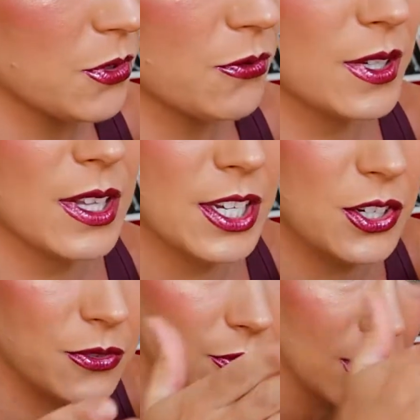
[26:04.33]
you feel like
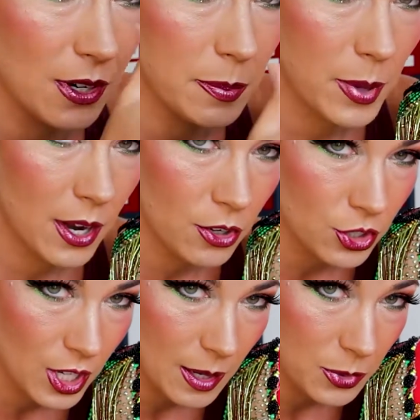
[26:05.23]
you're very
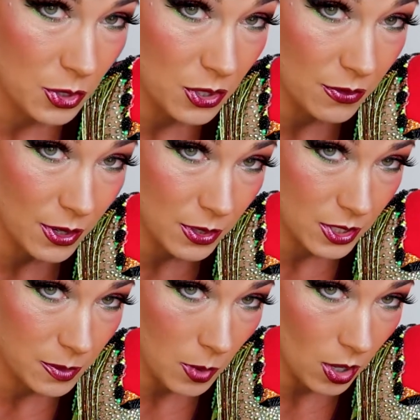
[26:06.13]
pear-shaped or you're very
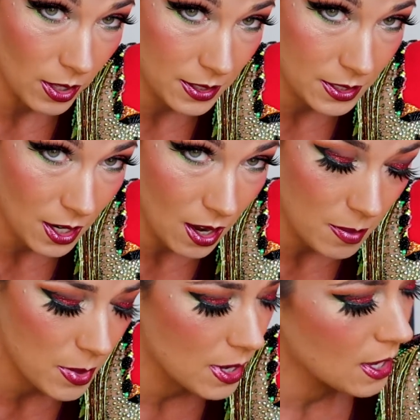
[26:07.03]
small on top,